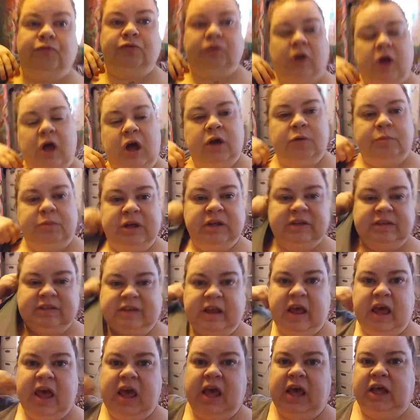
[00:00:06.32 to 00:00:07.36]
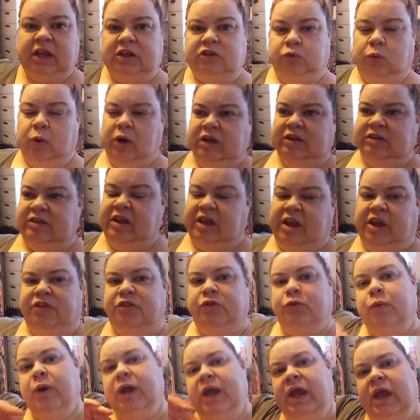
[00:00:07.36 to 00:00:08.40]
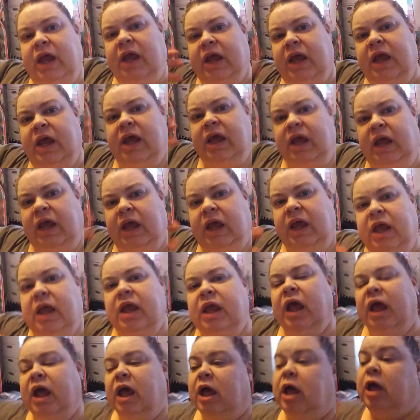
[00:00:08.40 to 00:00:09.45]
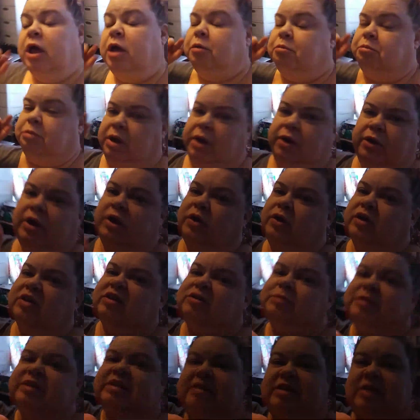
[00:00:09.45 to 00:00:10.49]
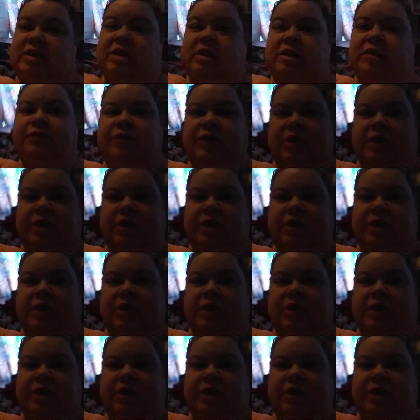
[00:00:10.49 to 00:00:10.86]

Vlogmas Day 23. Merry Christmas Eve,